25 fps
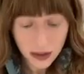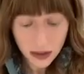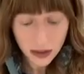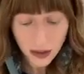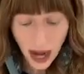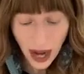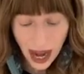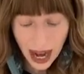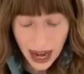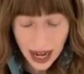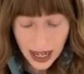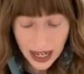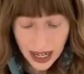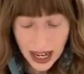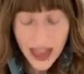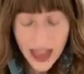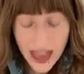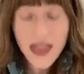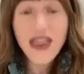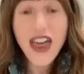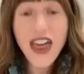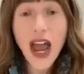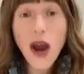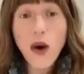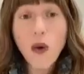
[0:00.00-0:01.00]
Right?
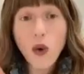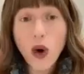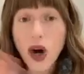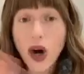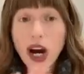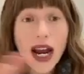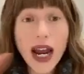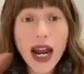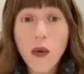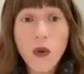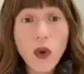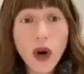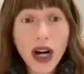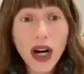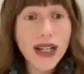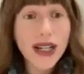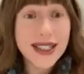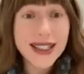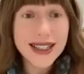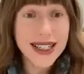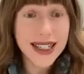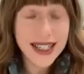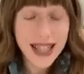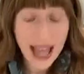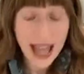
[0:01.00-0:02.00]
It
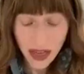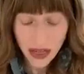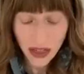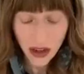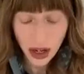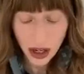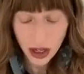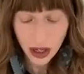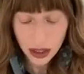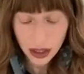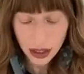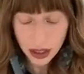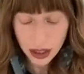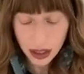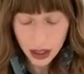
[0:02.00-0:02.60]
works together.